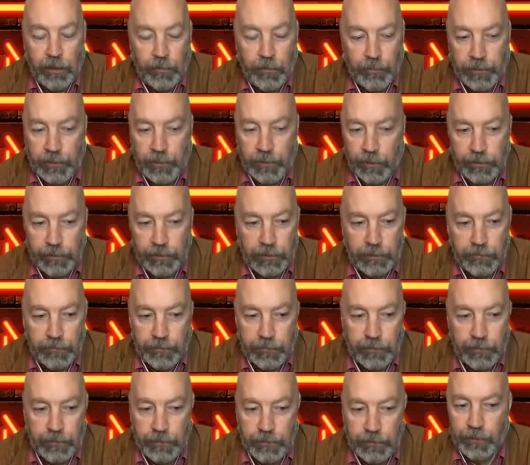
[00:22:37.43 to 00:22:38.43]
but also
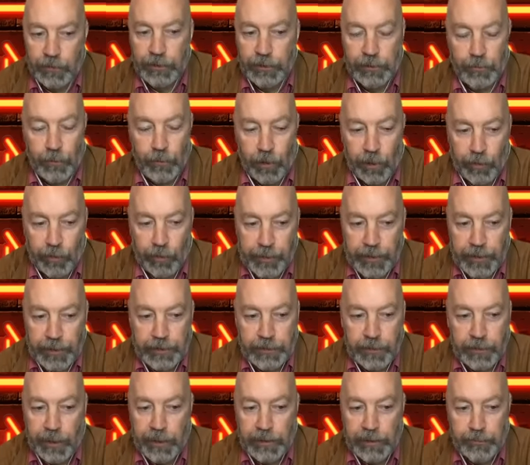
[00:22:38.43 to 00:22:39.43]
for you know small
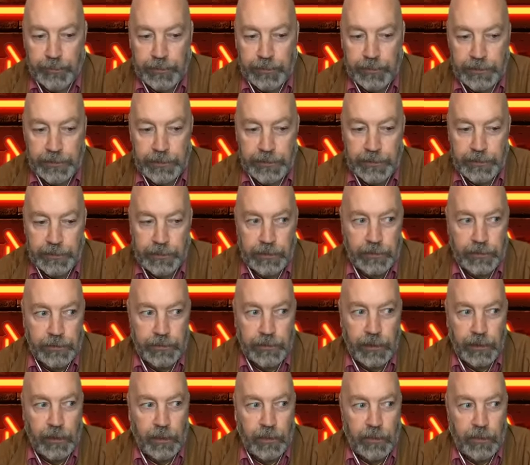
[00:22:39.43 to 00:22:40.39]
mid-sized businesses,